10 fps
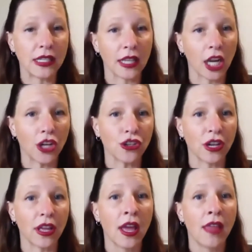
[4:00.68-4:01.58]
in the
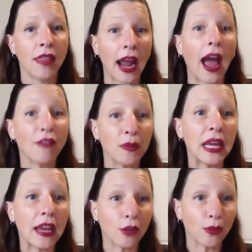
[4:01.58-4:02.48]
country that have a
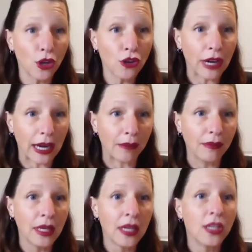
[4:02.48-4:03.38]
behavior program
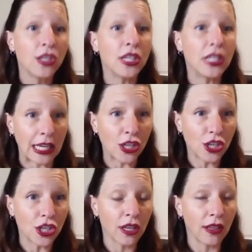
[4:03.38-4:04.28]
to
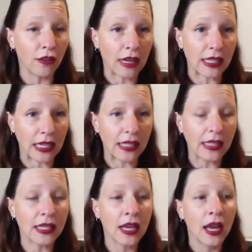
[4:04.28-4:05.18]
teach their
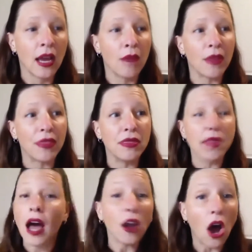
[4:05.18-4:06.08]
residents, but
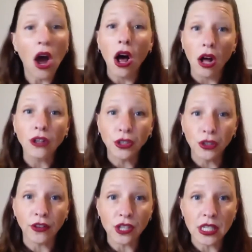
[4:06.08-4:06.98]
not all
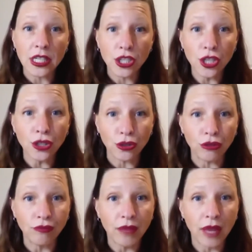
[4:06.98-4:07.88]
universities do.
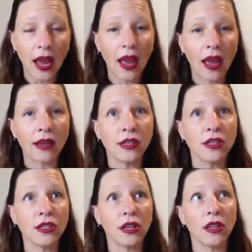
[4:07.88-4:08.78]
And
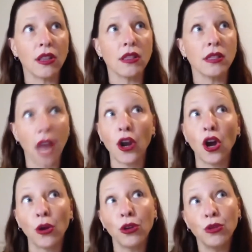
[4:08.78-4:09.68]
not
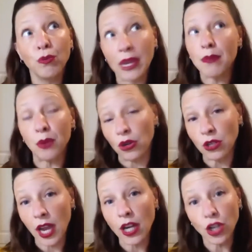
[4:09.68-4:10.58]
all people
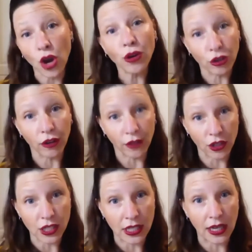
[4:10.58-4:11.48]
can go to
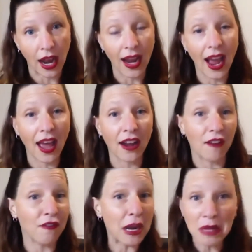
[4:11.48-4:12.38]
university. I had a
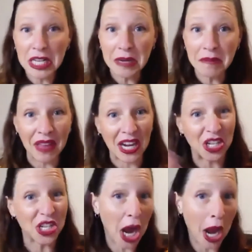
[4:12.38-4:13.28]
family and a
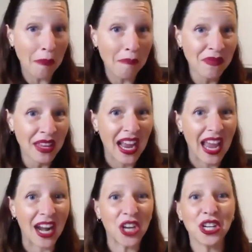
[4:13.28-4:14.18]
job, and
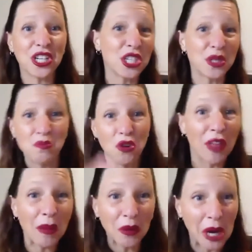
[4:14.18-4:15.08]
I couldn't just move
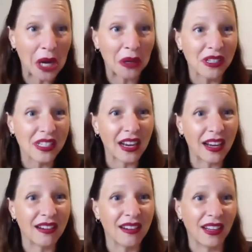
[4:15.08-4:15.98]
them around and,